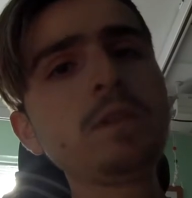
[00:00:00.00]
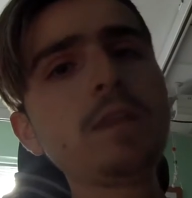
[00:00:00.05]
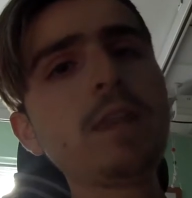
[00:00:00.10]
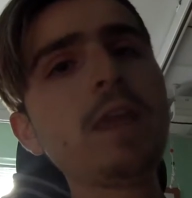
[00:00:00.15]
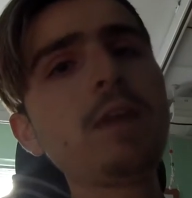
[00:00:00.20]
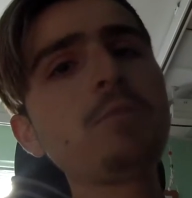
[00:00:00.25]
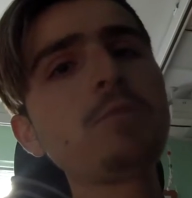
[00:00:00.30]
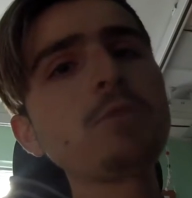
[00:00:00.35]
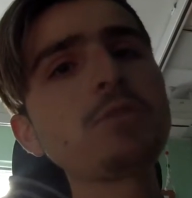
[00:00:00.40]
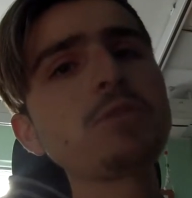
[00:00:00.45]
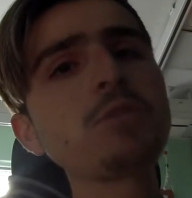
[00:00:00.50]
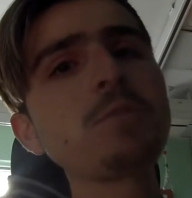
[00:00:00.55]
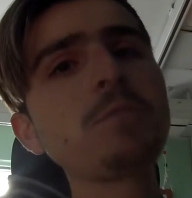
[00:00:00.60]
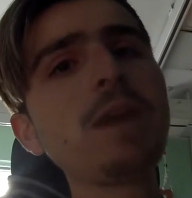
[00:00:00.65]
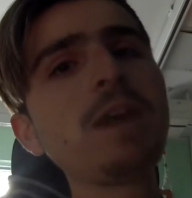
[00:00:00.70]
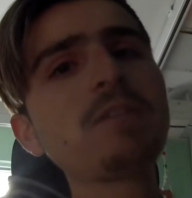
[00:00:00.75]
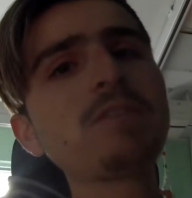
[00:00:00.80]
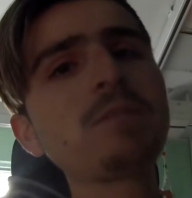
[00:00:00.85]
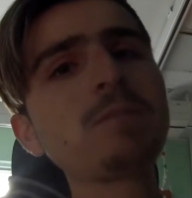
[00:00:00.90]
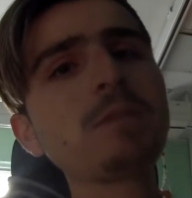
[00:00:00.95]
Like, watching
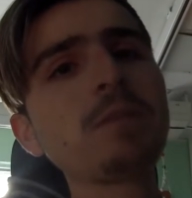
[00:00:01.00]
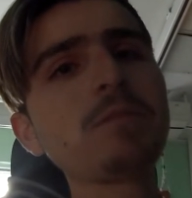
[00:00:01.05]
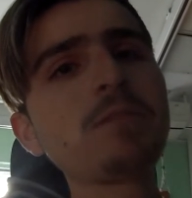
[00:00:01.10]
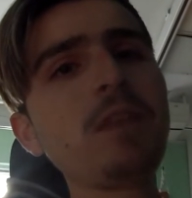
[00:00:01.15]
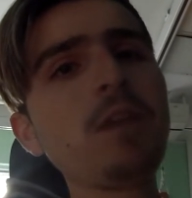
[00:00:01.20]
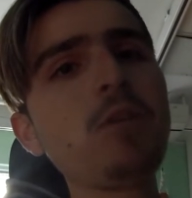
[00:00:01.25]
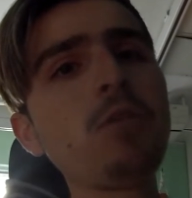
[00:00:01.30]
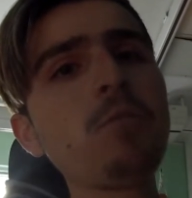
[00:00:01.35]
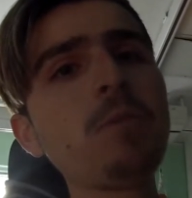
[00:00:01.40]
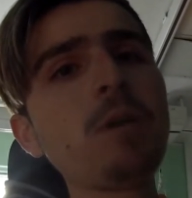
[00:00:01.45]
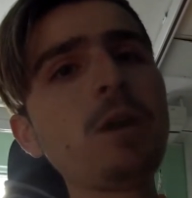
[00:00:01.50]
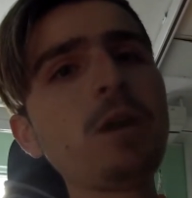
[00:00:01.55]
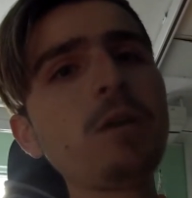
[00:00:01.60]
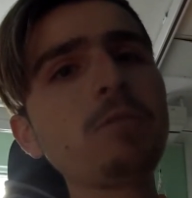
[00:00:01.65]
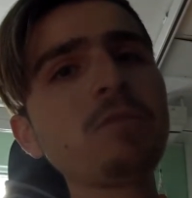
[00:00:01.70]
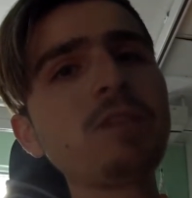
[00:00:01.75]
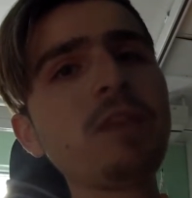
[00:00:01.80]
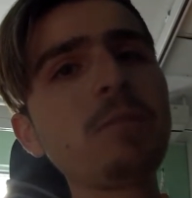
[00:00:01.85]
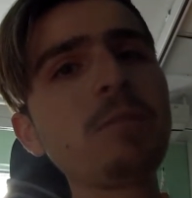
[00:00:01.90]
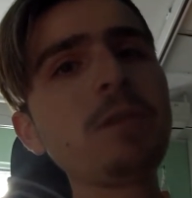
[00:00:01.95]
back sometimes, like, oh my,
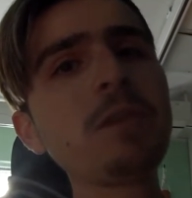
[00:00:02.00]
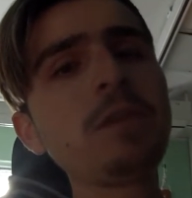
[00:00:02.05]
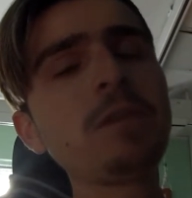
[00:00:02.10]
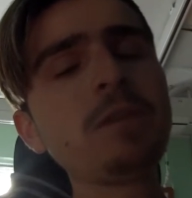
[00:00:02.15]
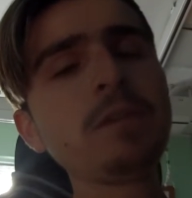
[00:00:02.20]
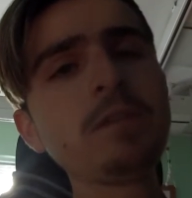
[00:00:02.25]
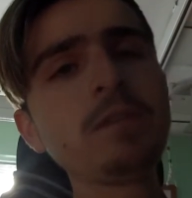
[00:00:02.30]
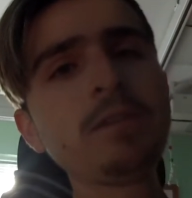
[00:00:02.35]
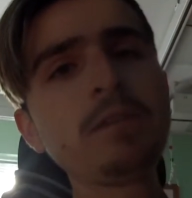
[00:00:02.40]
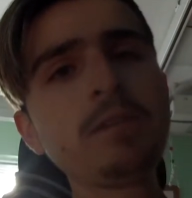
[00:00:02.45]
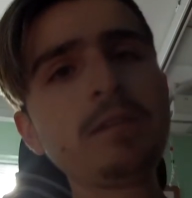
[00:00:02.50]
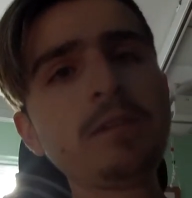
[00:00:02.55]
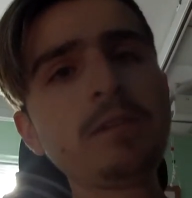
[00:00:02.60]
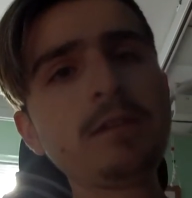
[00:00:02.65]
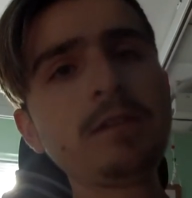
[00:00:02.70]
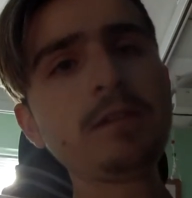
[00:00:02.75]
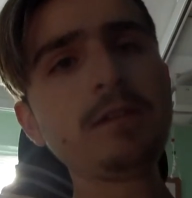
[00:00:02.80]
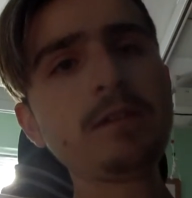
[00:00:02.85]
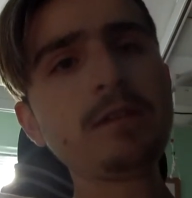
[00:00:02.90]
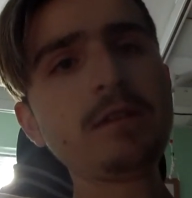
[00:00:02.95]
was that me?
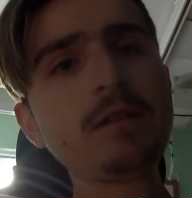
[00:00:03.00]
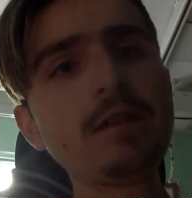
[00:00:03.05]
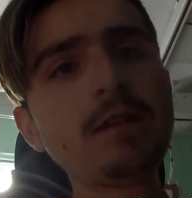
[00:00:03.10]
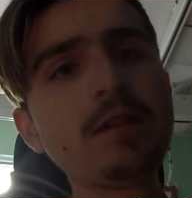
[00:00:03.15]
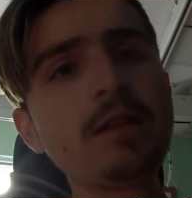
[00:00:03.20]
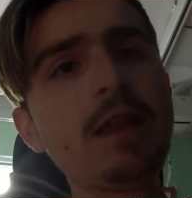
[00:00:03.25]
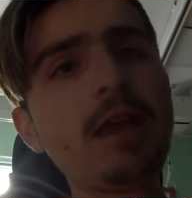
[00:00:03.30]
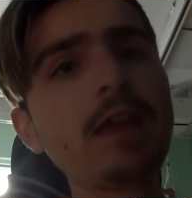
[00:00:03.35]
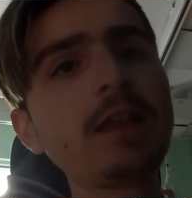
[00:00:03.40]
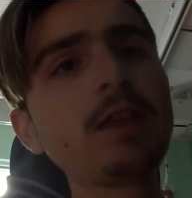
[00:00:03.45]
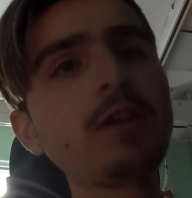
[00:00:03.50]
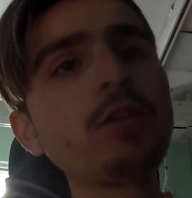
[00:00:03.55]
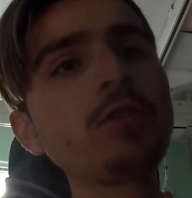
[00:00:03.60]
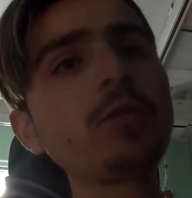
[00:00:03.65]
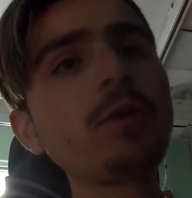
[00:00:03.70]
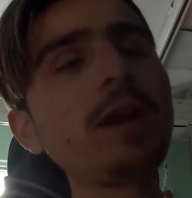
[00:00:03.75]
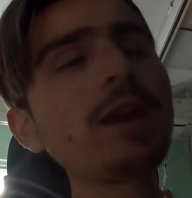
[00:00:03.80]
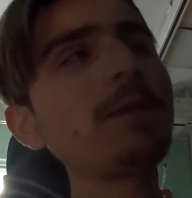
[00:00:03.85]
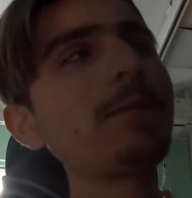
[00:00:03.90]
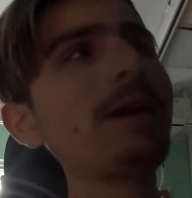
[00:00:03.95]
Like, in a
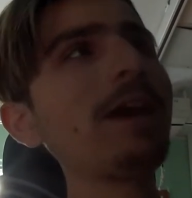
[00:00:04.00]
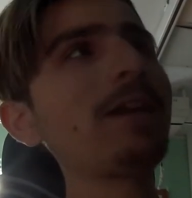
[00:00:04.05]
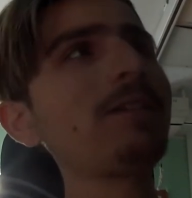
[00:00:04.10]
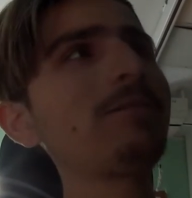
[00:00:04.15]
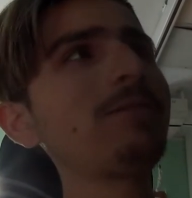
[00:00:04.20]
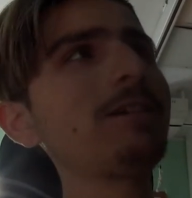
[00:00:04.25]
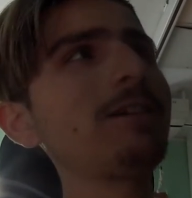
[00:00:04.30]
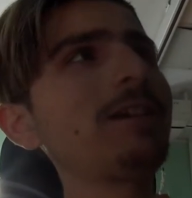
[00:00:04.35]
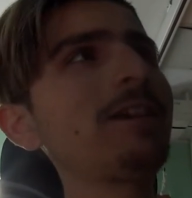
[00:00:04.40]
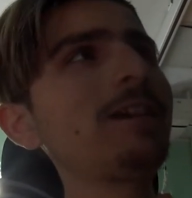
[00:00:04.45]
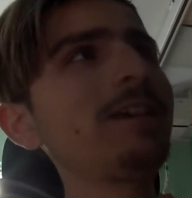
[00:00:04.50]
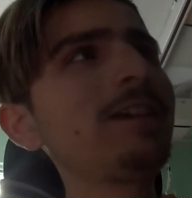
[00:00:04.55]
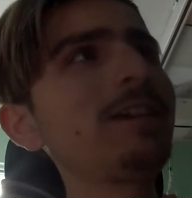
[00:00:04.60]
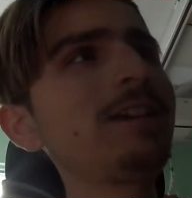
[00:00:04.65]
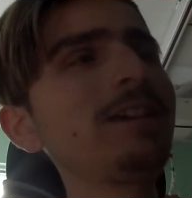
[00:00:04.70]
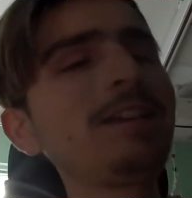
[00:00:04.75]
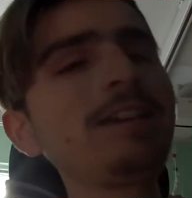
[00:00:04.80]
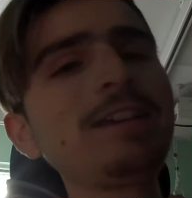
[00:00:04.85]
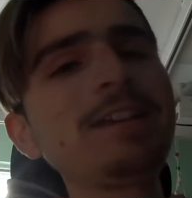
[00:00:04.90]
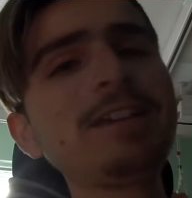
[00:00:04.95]
good way and a bad way.
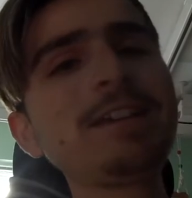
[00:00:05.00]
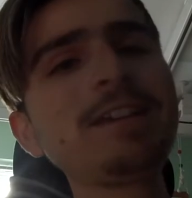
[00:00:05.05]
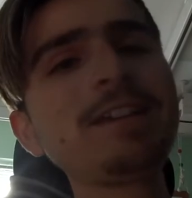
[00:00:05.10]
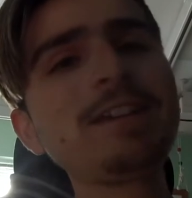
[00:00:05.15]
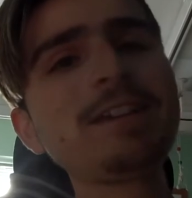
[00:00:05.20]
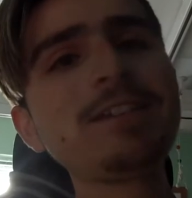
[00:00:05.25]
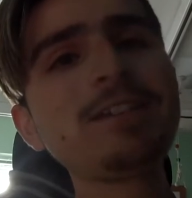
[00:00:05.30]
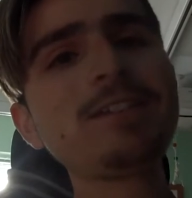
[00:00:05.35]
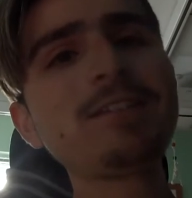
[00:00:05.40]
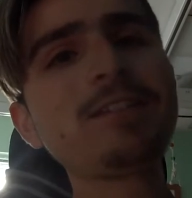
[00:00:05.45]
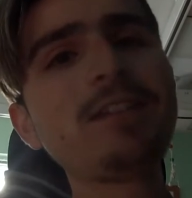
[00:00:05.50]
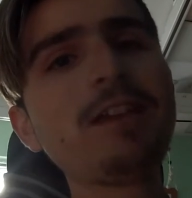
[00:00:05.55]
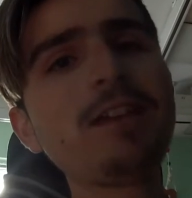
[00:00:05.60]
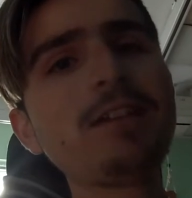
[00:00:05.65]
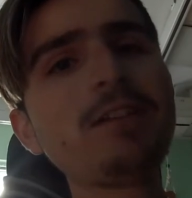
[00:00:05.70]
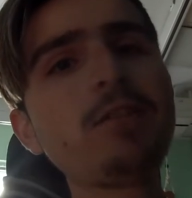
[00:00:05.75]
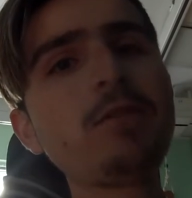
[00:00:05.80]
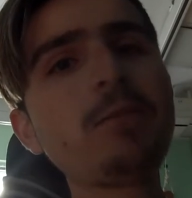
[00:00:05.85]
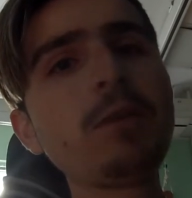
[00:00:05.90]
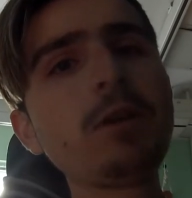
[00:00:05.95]
Just
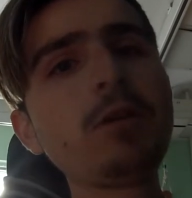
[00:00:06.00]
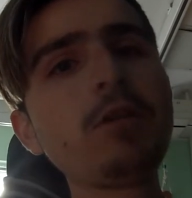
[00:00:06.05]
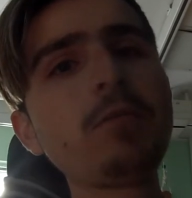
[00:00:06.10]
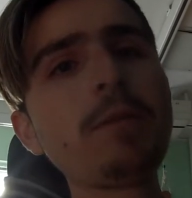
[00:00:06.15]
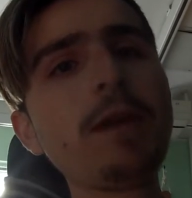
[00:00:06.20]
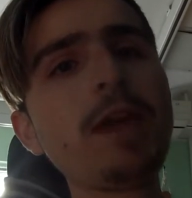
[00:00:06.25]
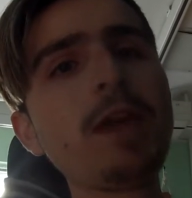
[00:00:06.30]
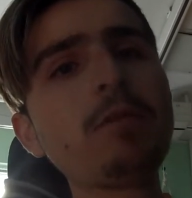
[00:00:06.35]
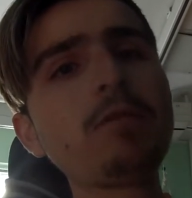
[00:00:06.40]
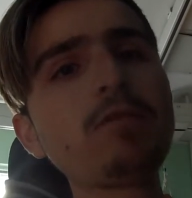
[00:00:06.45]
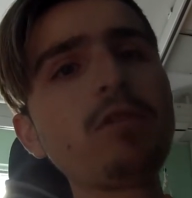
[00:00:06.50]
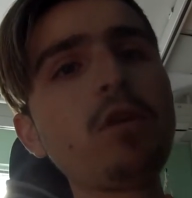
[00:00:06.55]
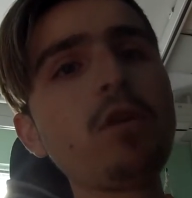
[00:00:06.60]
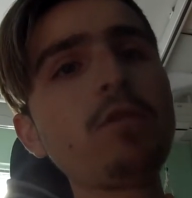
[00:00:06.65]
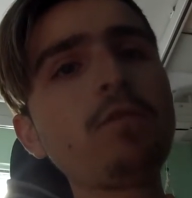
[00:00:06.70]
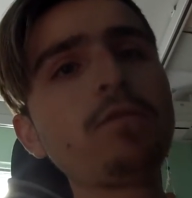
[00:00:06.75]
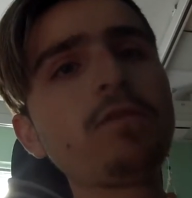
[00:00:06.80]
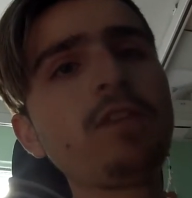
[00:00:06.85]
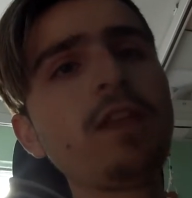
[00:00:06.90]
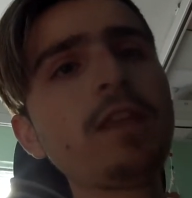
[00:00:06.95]
like, oh my god, my hair was
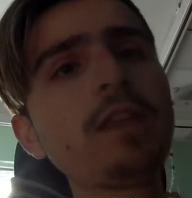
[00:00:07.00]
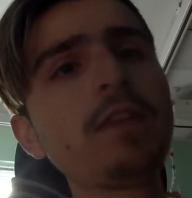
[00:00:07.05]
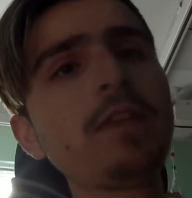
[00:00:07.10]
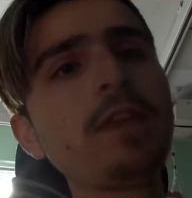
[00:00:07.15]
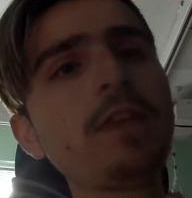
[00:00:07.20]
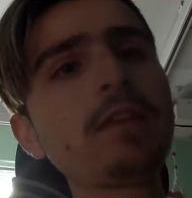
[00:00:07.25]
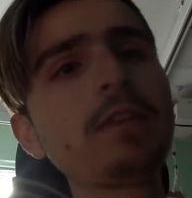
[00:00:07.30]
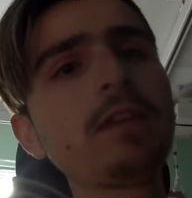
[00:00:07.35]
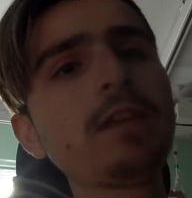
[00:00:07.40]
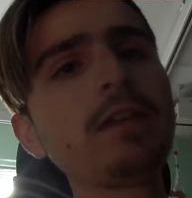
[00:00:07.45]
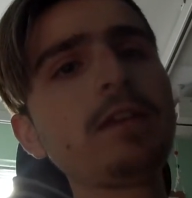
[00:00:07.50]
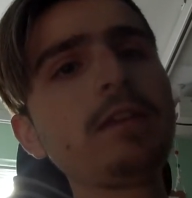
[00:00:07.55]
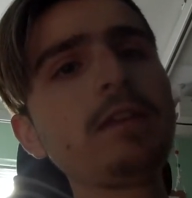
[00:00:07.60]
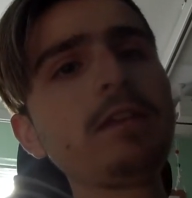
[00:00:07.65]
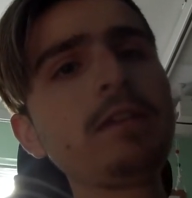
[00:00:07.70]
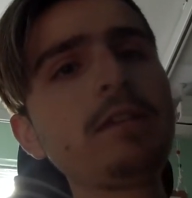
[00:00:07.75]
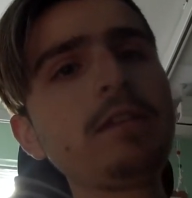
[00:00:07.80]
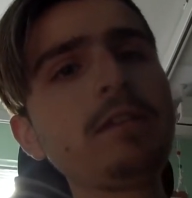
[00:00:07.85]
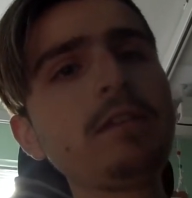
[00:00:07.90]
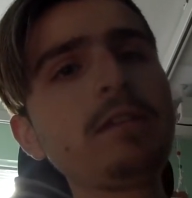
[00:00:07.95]
off-centre that day.
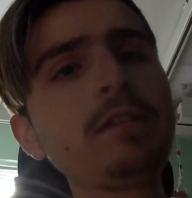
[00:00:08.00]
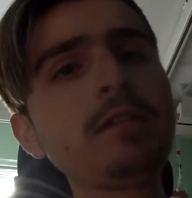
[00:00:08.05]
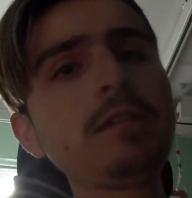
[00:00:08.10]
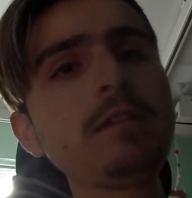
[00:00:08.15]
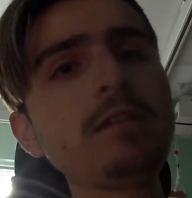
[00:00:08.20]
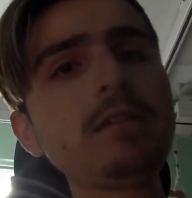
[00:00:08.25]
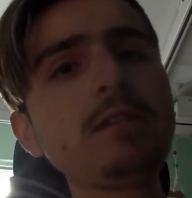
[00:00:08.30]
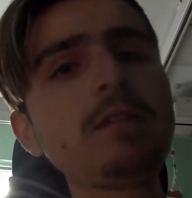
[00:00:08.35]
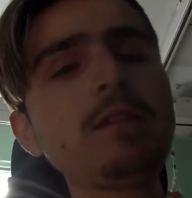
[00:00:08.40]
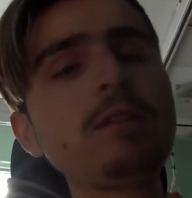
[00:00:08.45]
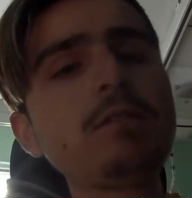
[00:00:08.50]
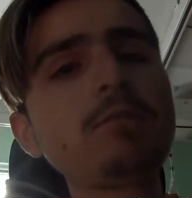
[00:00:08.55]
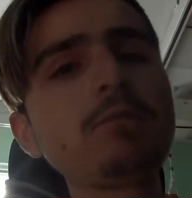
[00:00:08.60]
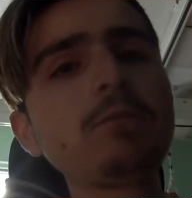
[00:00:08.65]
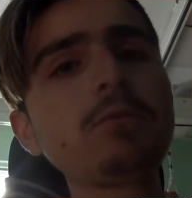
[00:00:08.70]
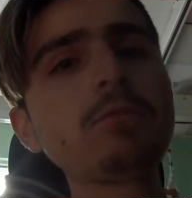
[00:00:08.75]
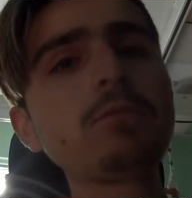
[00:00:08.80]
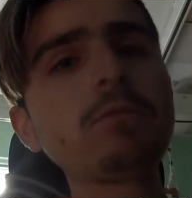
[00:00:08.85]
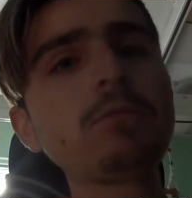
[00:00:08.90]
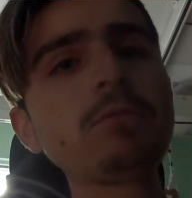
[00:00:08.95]

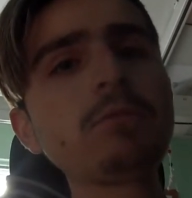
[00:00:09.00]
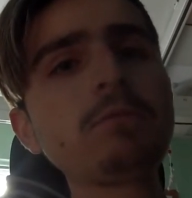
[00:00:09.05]
Terrible.